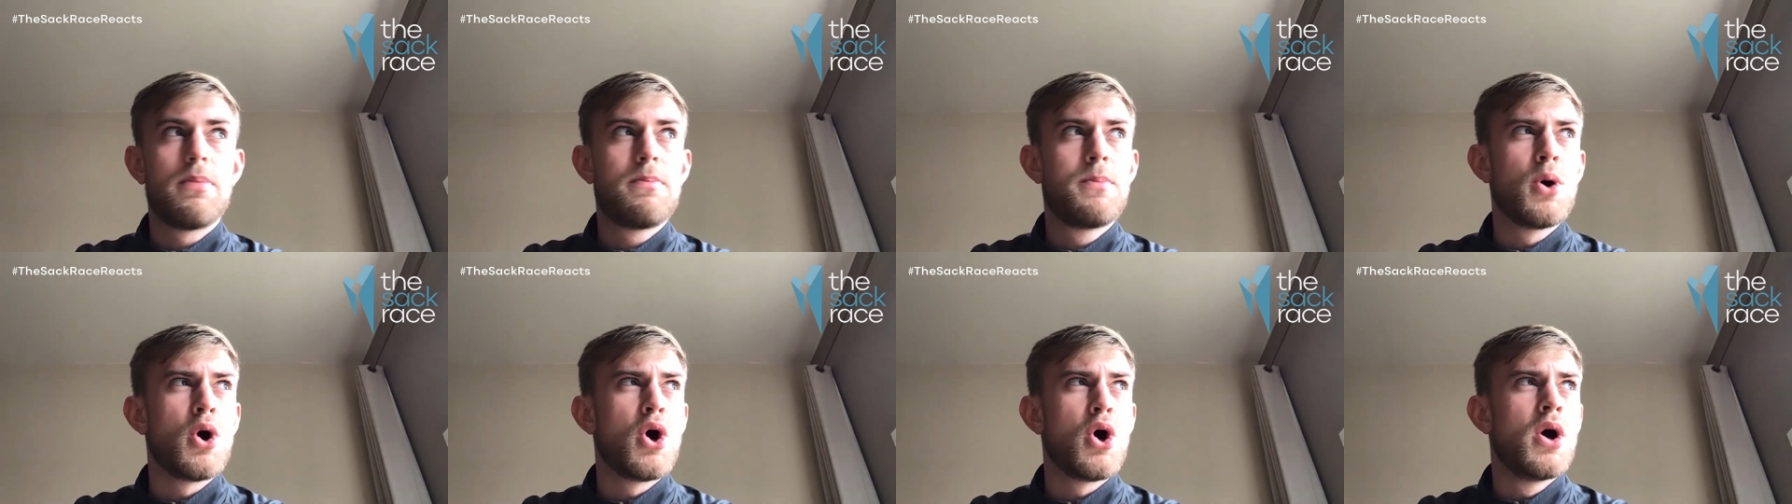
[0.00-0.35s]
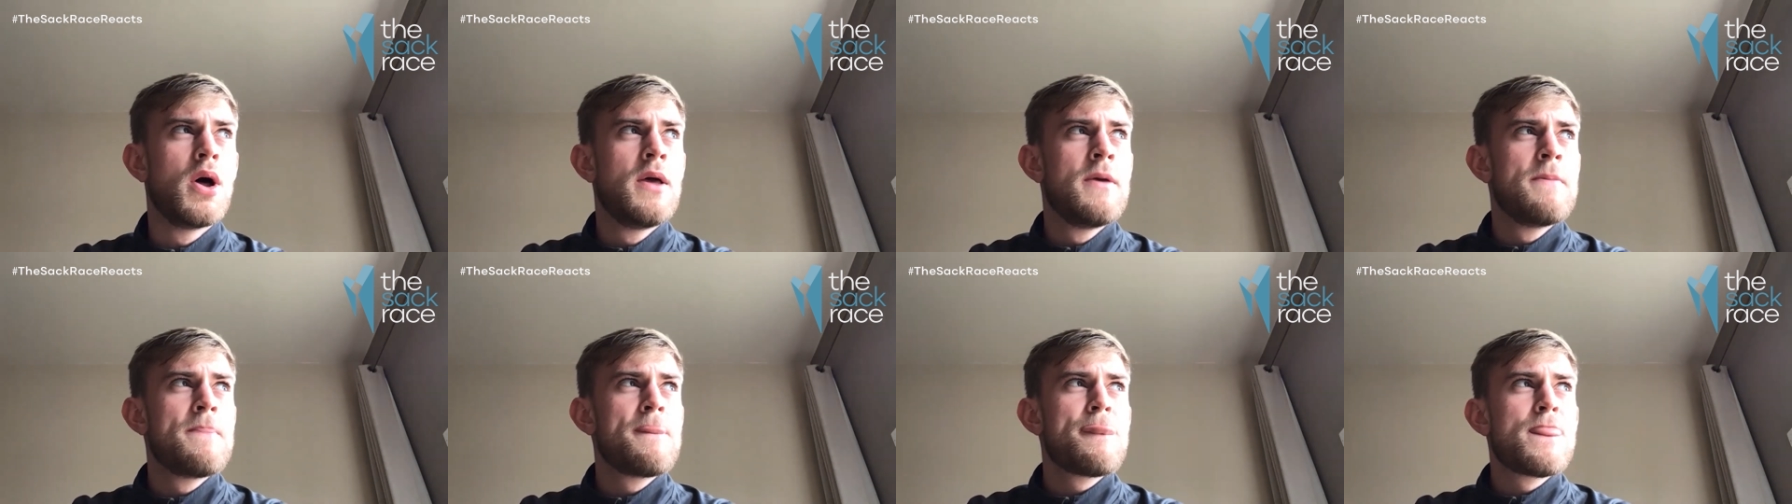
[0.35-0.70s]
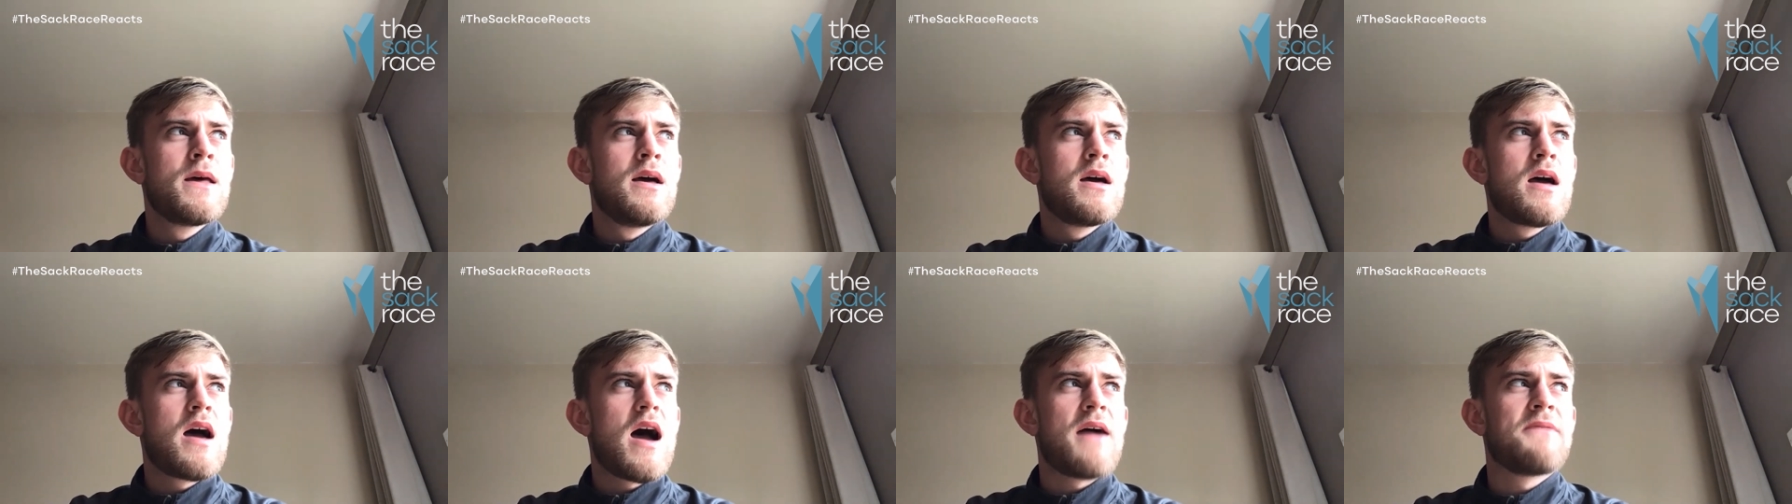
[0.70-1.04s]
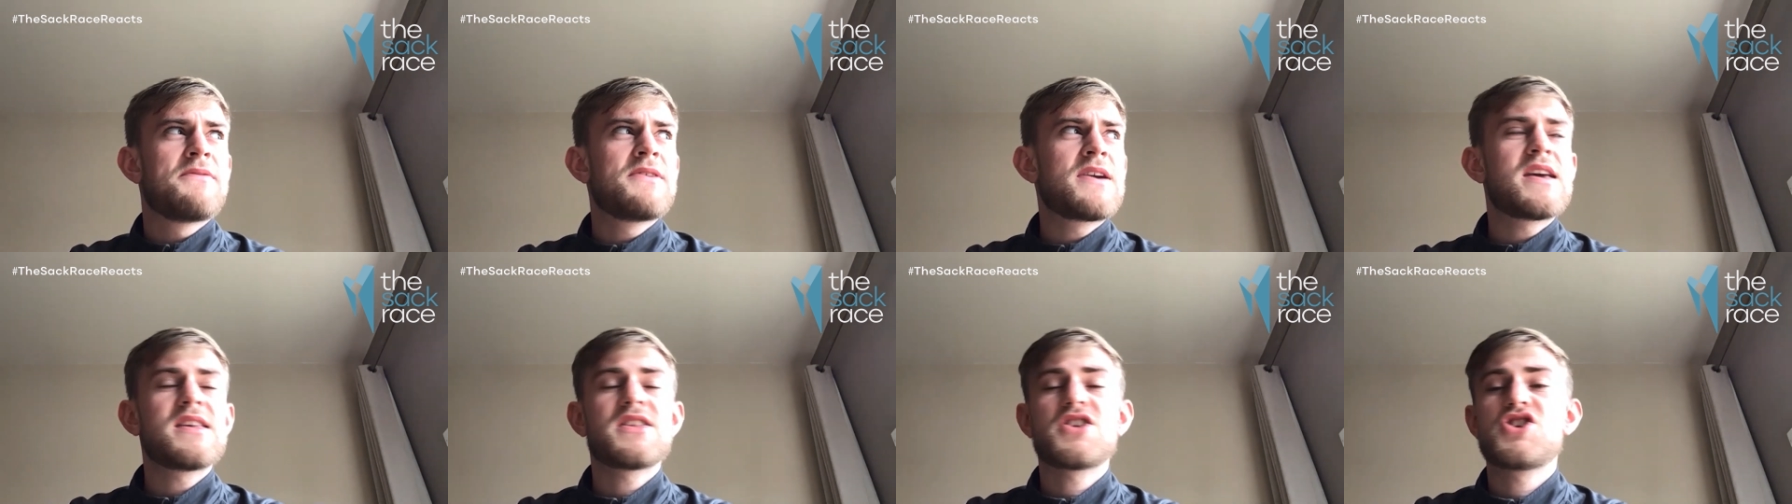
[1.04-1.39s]
But I
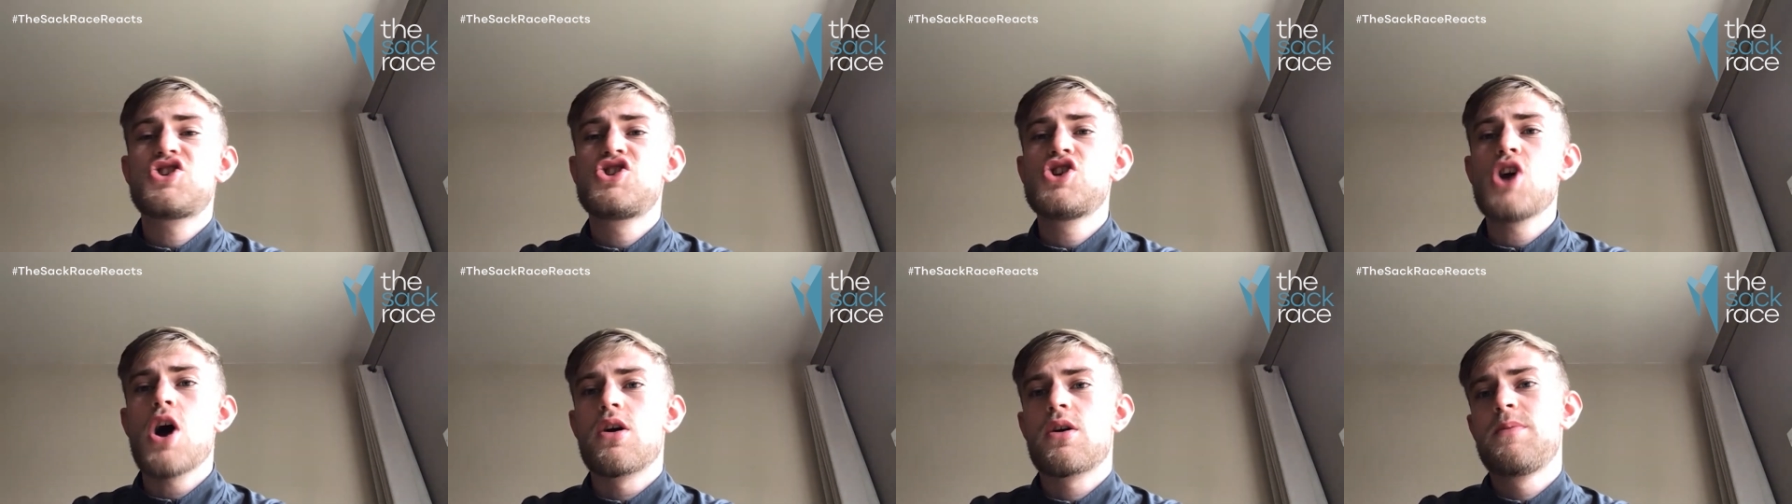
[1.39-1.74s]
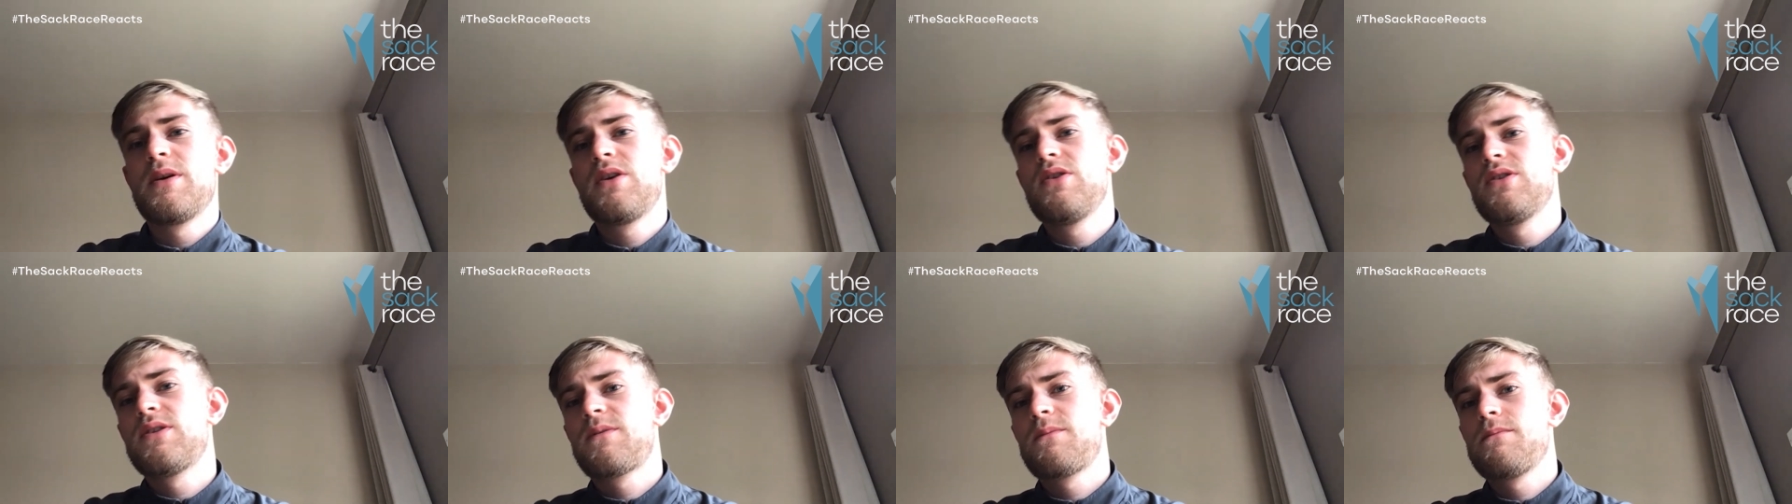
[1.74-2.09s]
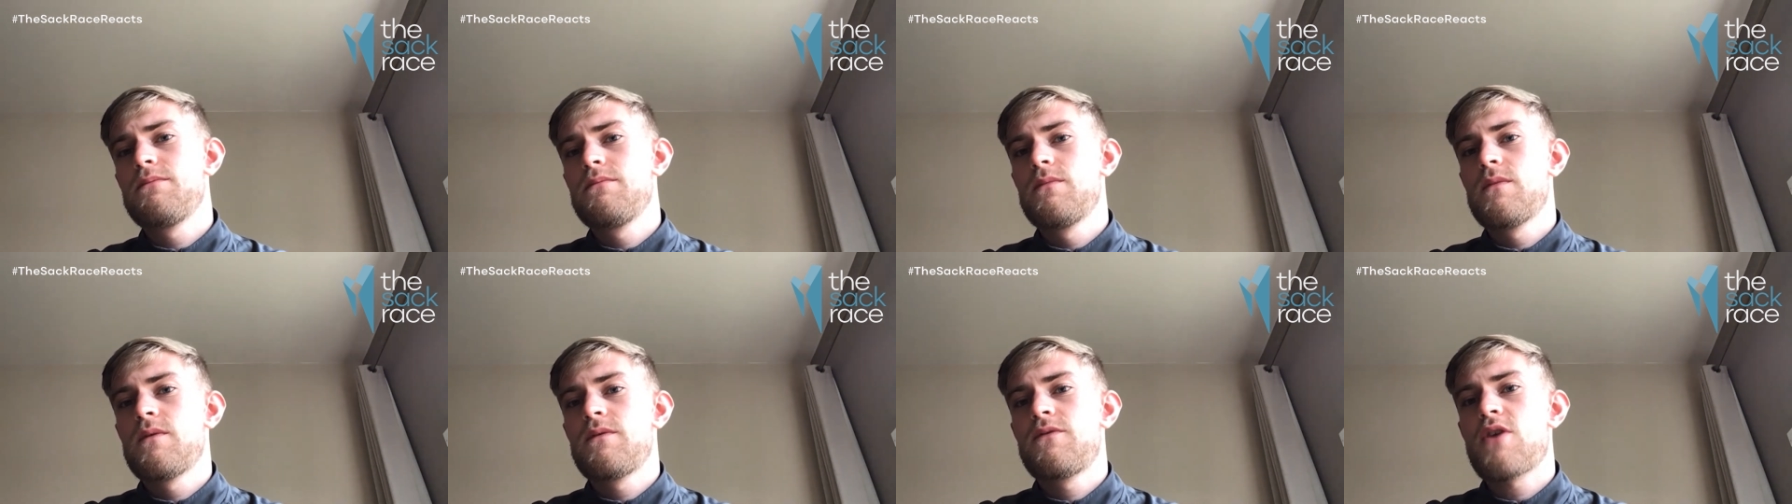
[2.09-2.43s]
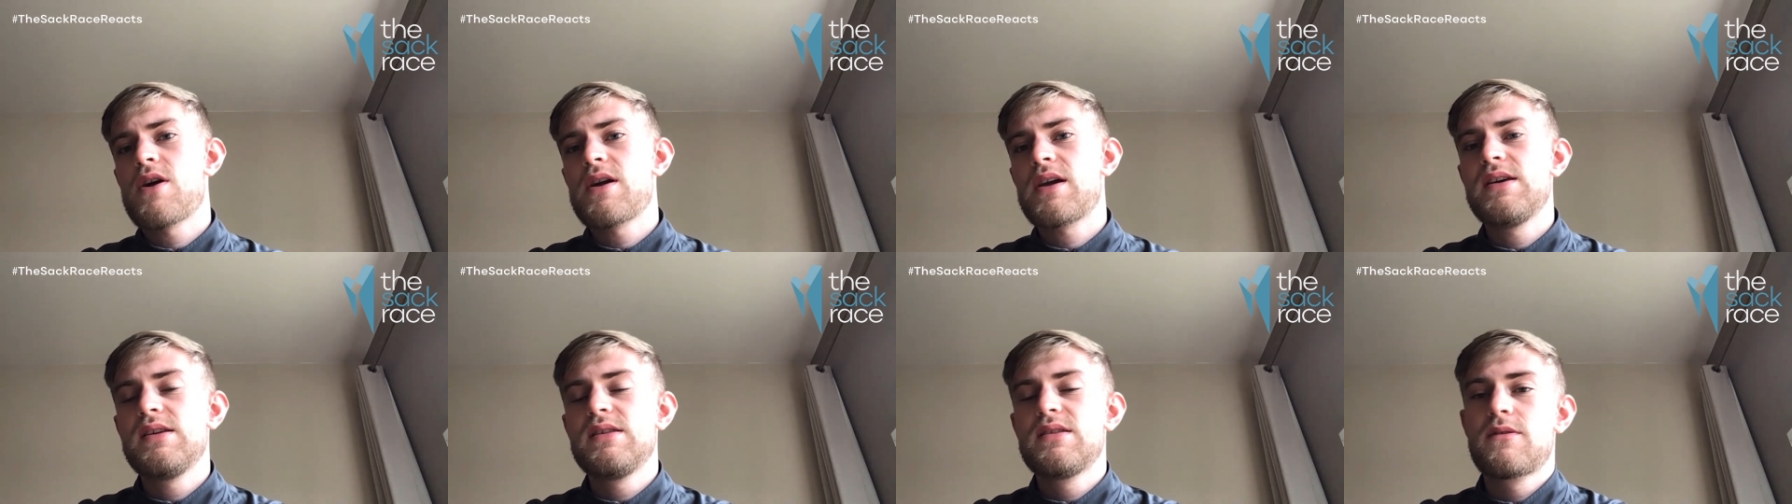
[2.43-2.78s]
think it's a shock because
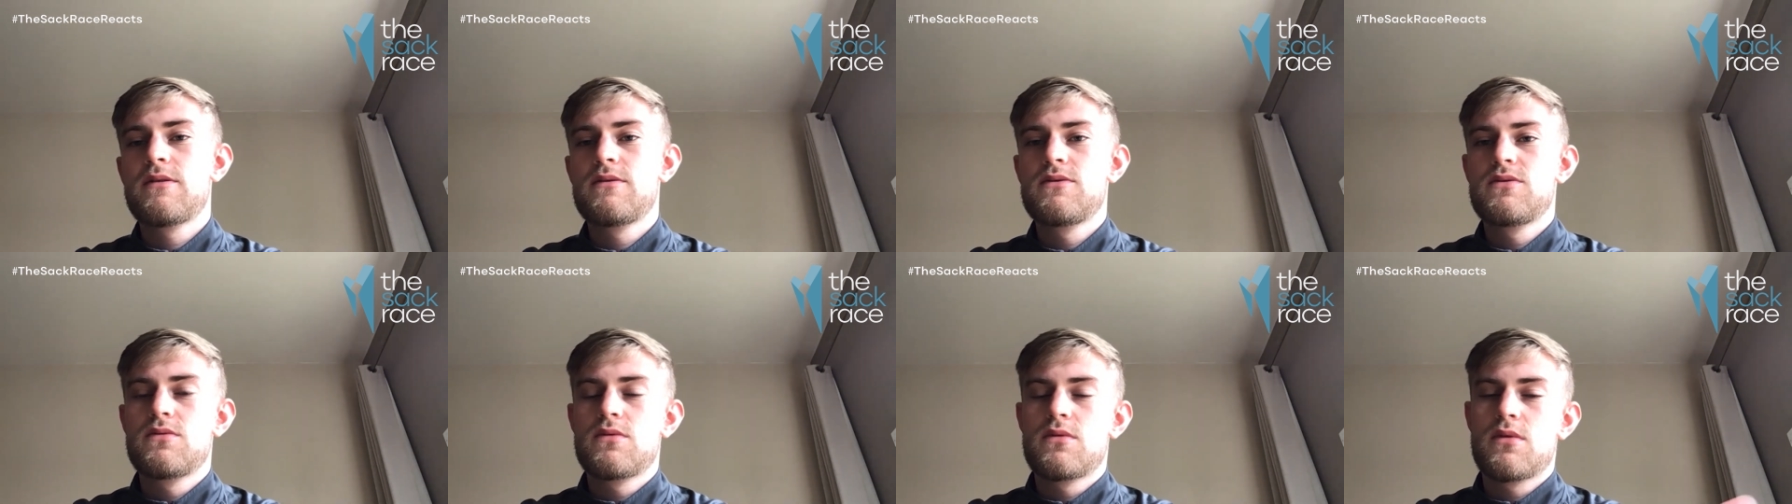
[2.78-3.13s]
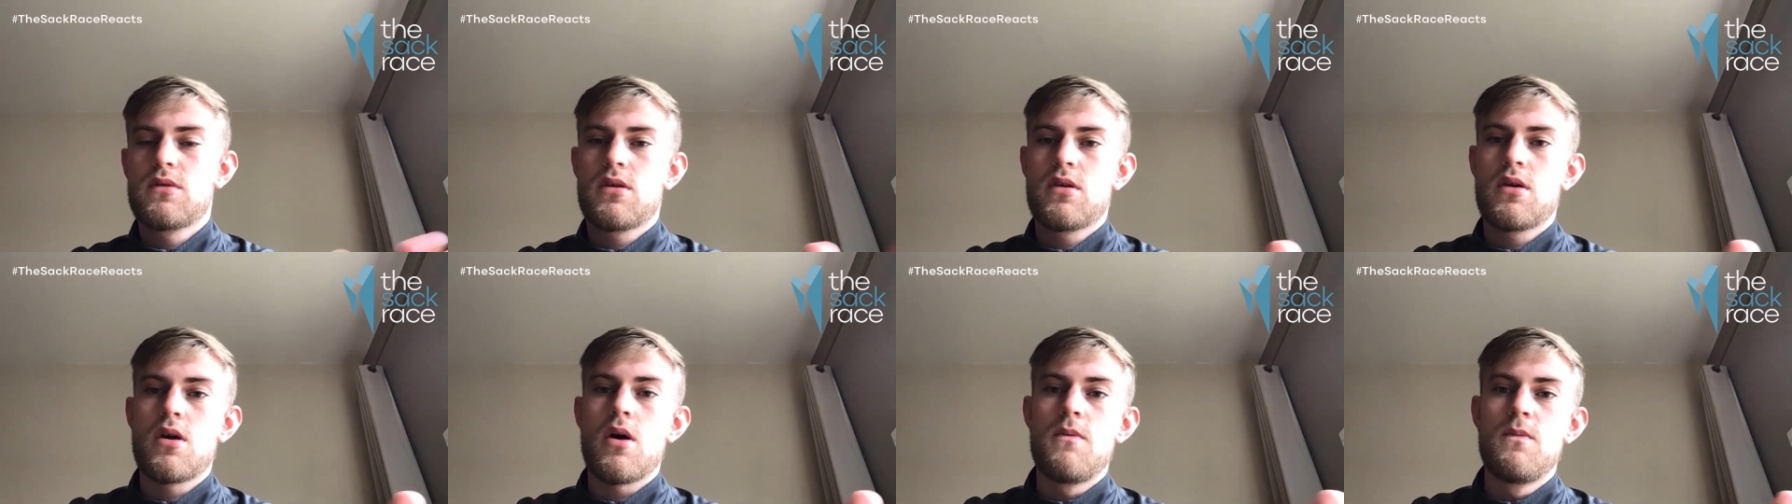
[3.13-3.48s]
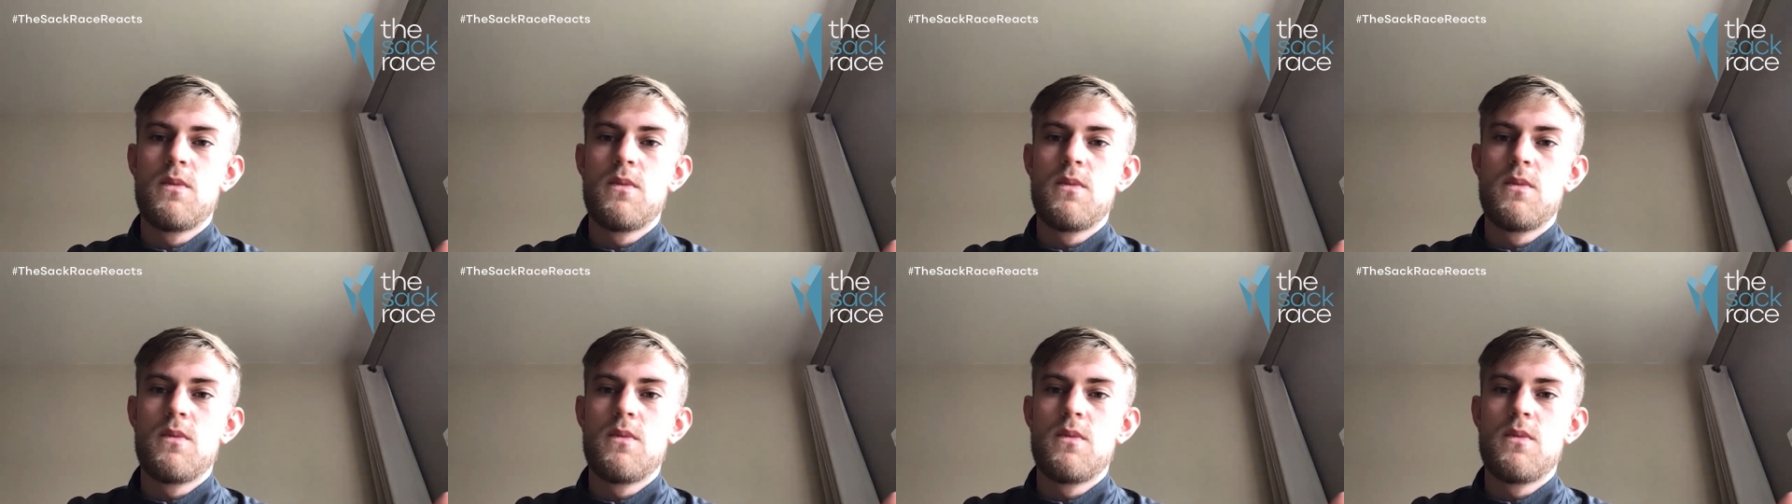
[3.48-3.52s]
Frankie's gone